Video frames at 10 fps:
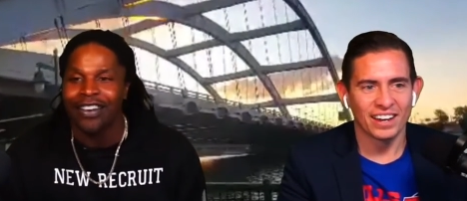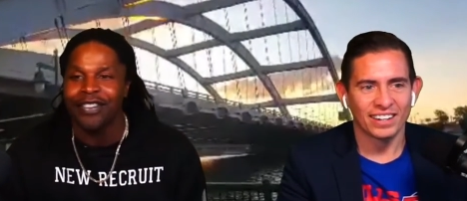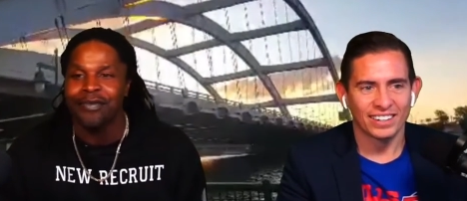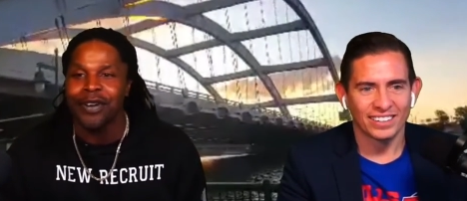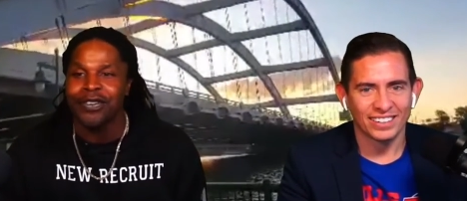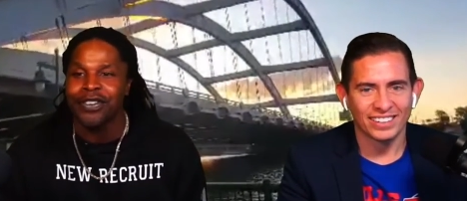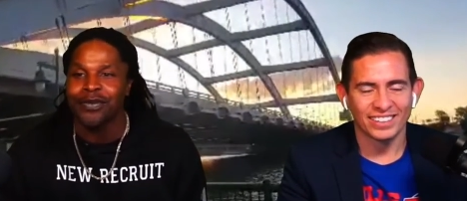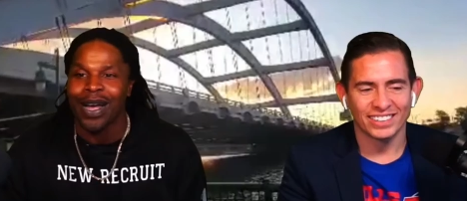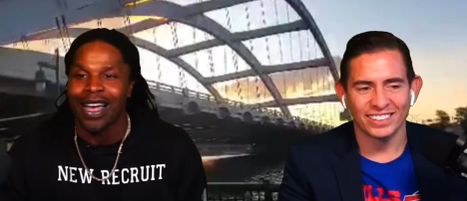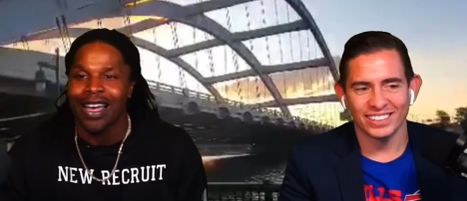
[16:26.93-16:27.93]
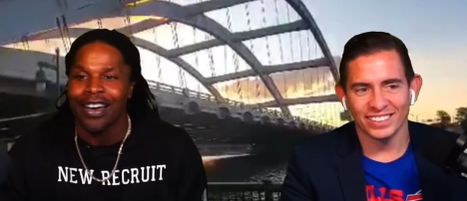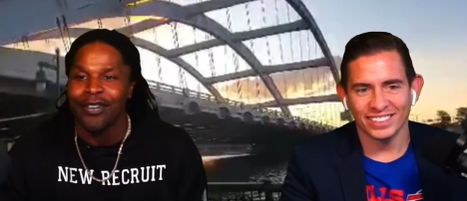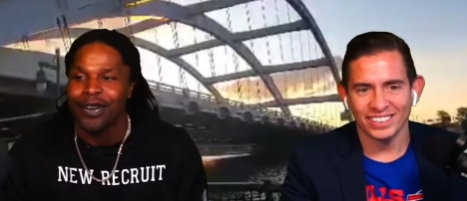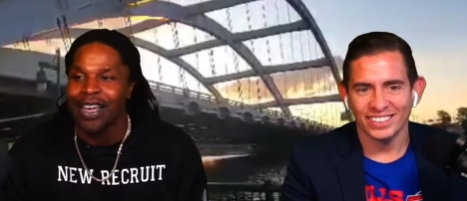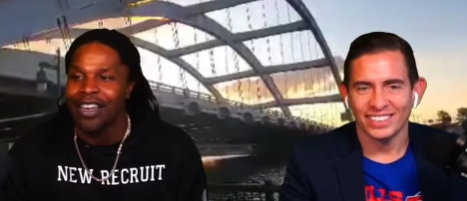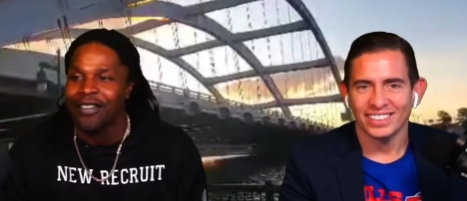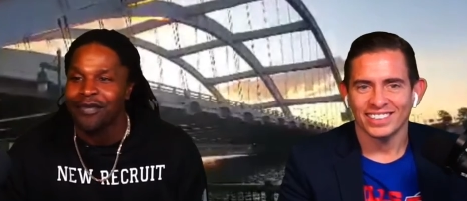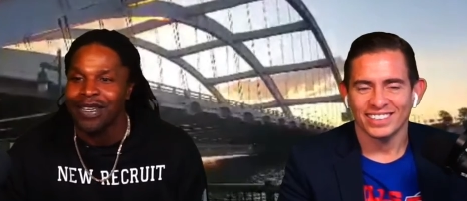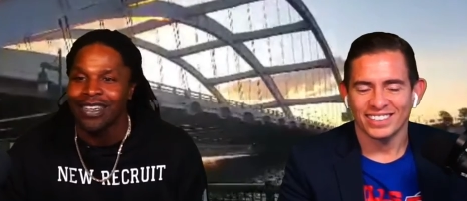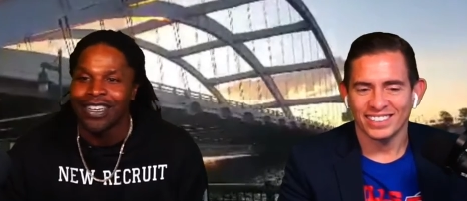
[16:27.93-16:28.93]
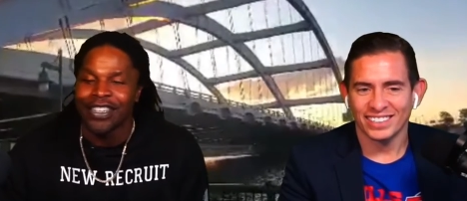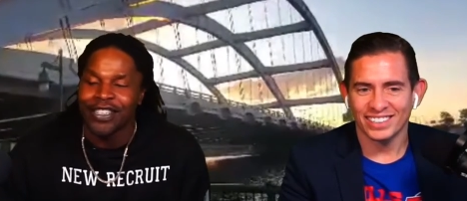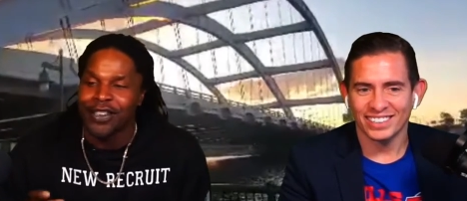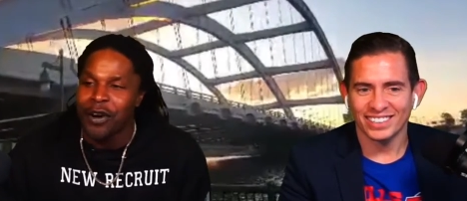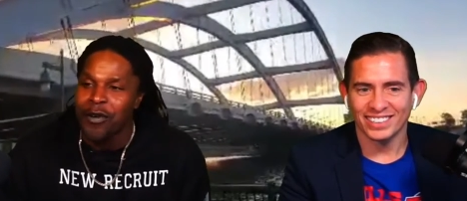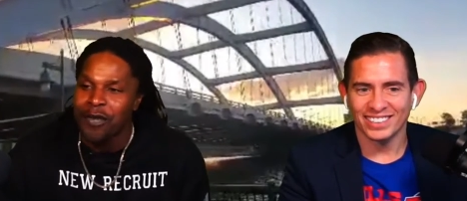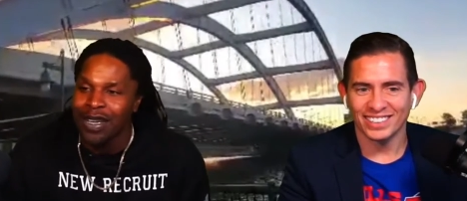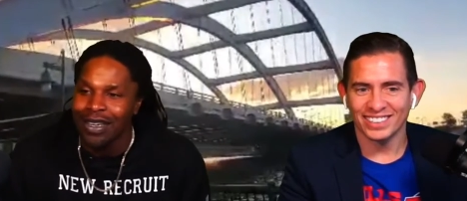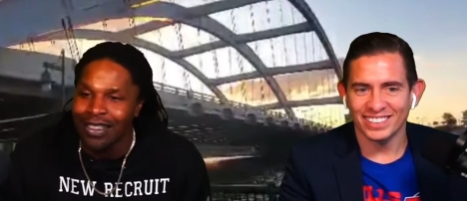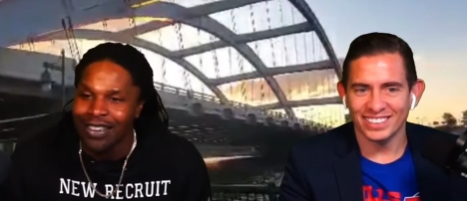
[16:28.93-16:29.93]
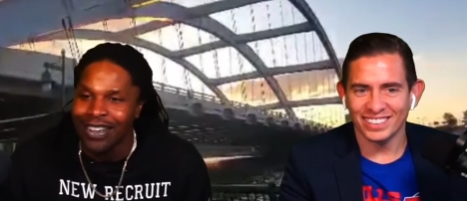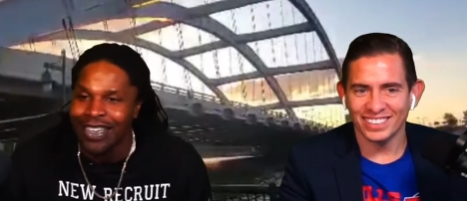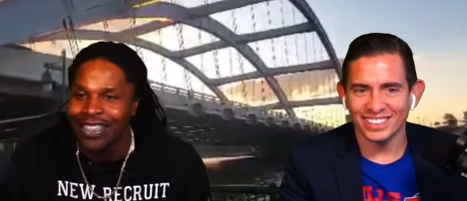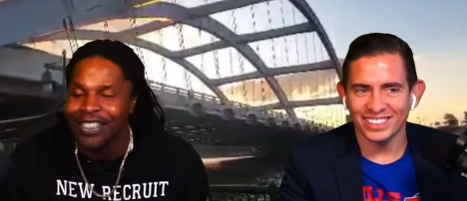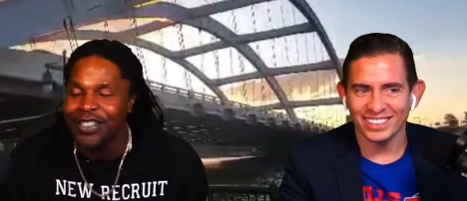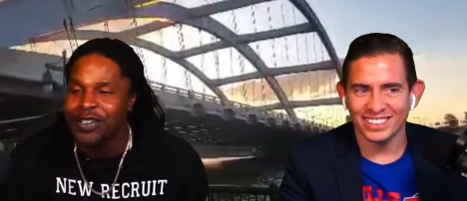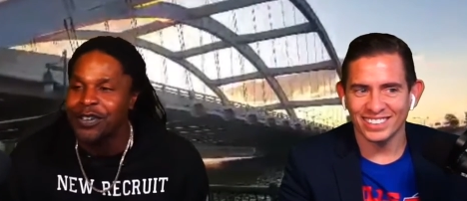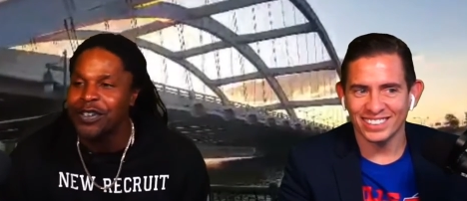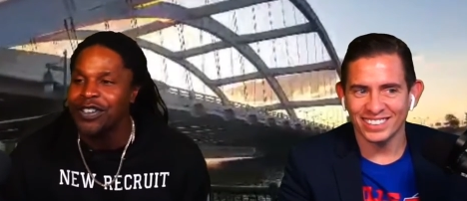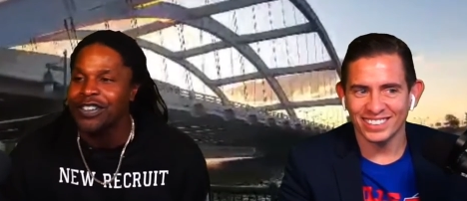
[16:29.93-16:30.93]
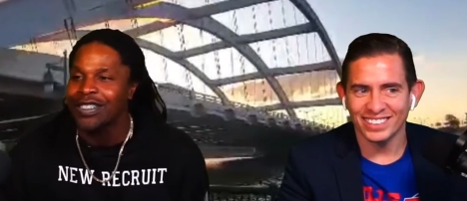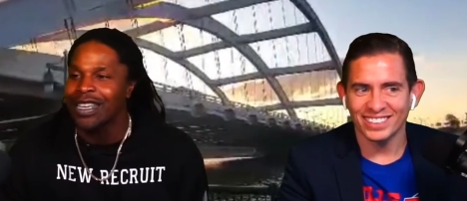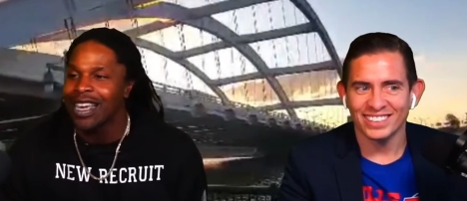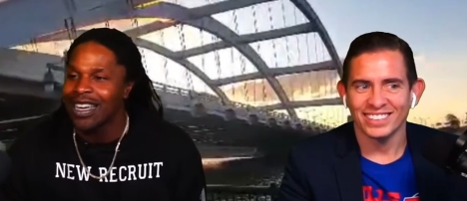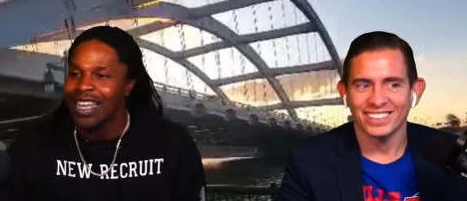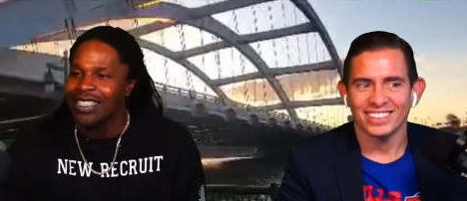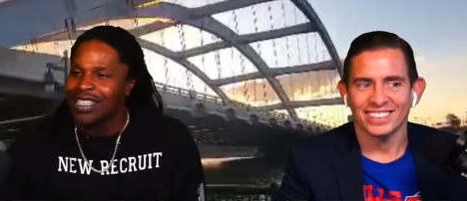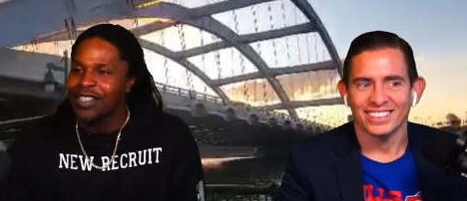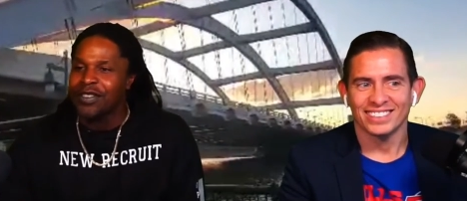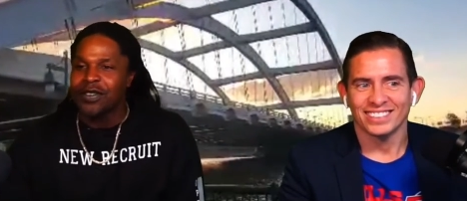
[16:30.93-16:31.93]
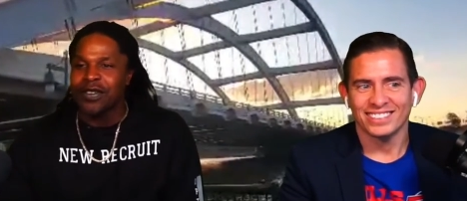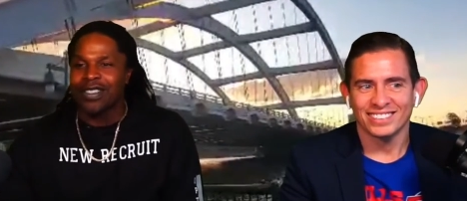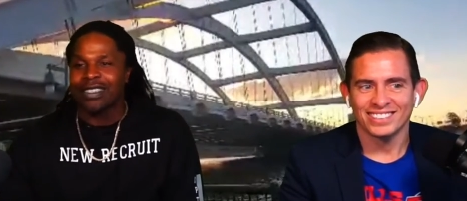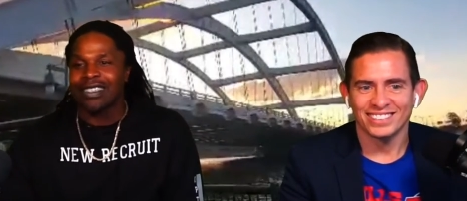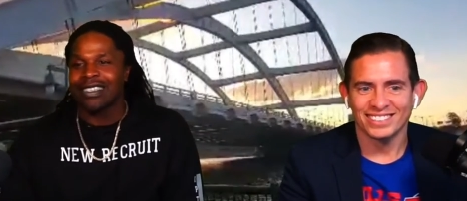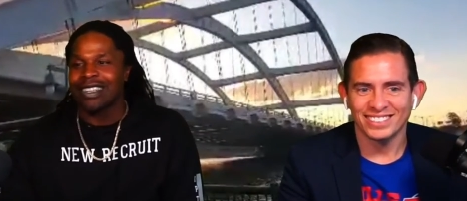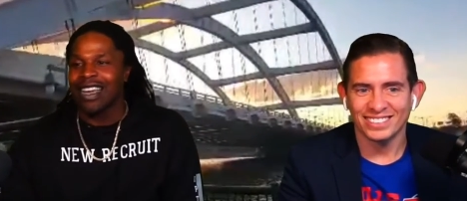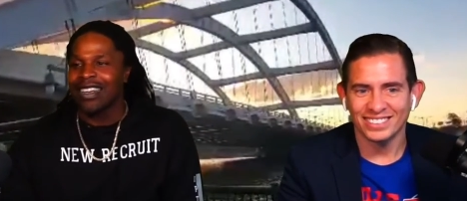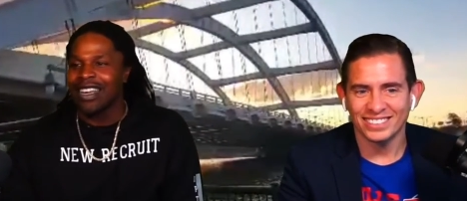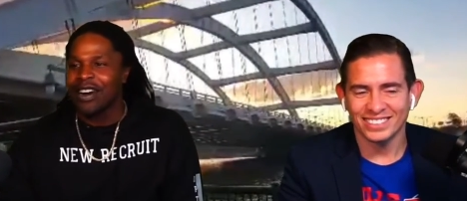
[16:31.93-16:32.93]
Speaker 1: have the most swag, who gave me so many little hidden jewels, and they still do it to this day.